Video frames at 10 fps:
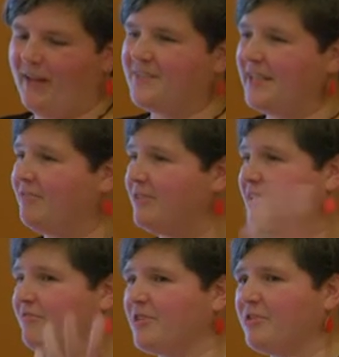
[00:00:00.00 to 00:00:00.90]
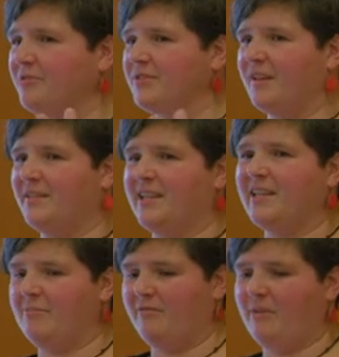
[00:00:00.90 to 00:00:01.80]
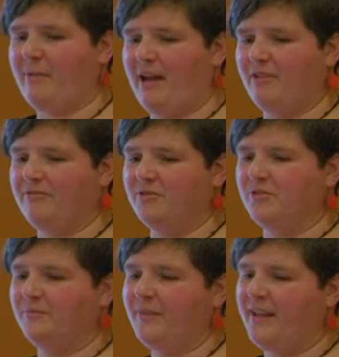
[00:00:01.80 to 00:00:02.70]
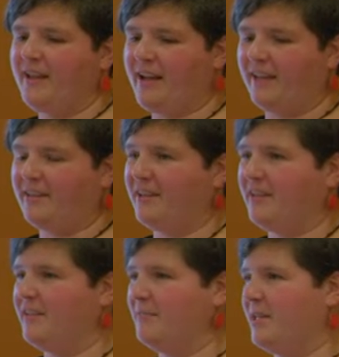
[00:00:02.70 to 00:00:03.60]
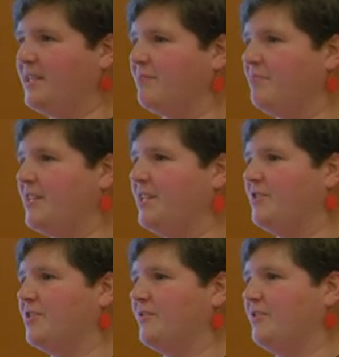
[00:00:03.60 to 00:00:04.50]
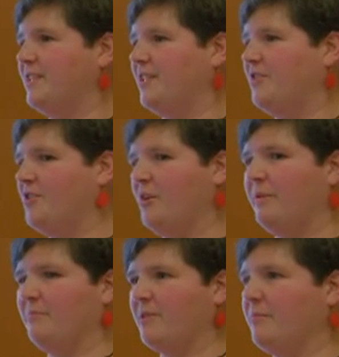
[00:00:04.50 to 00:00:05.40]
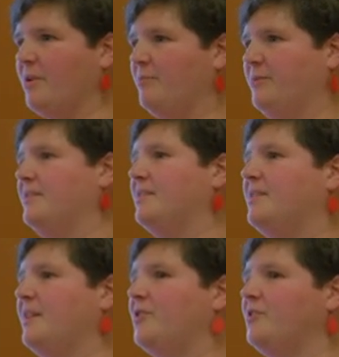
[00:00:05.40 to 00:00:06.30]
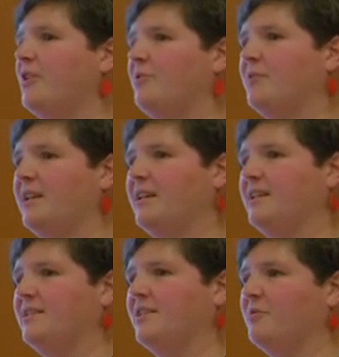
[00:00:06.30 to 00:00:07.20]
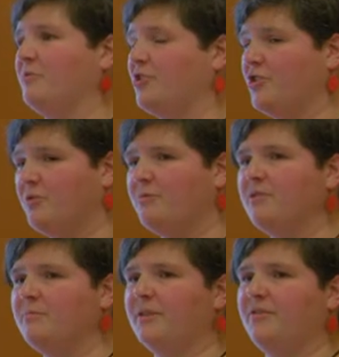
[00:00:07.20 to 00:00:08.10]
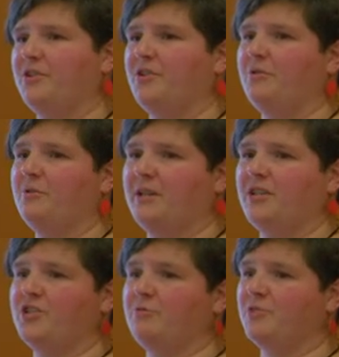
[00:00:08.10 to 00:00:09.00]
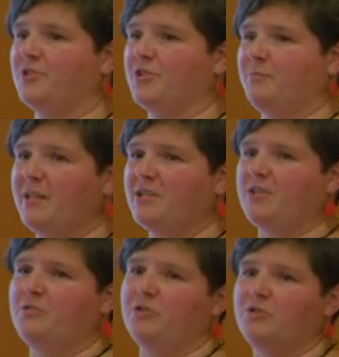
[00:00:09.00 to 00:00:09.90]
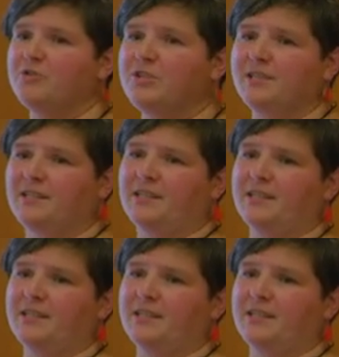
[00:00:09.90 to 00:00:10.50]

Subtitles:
I've said all these different tools, I've said they can be really powerful. I think the thing that makes them really useful is if you go in with a purpose, if you know what it is that you want to do with them, if you know who it is you want to speak to, who your audience